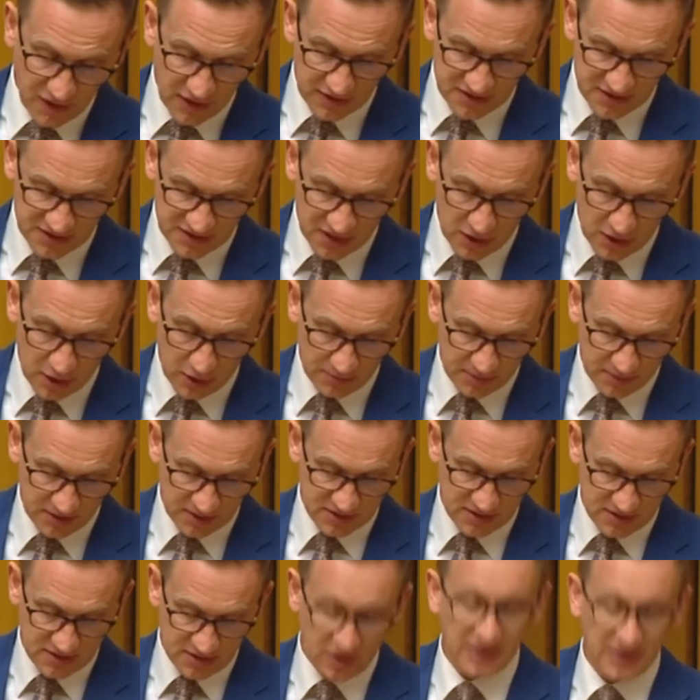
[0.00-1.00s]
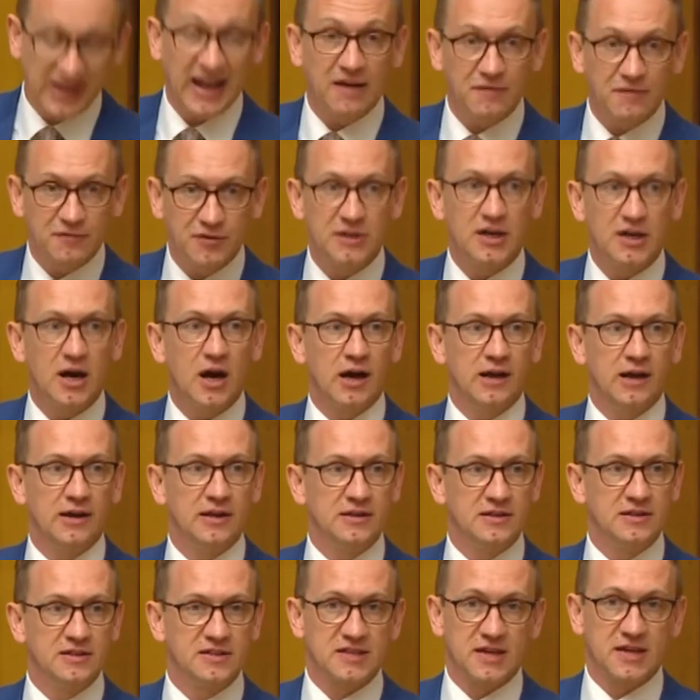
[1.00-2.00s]
as homeless on every night
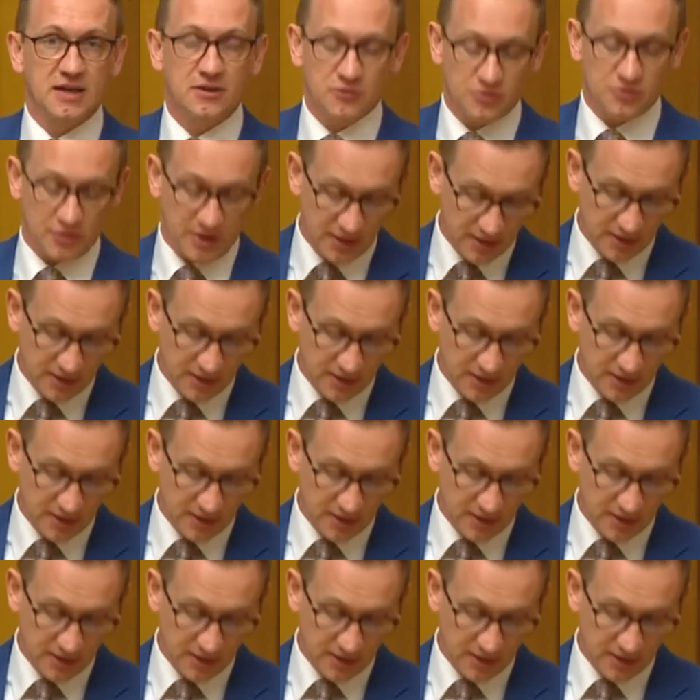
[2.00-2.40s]
in this country.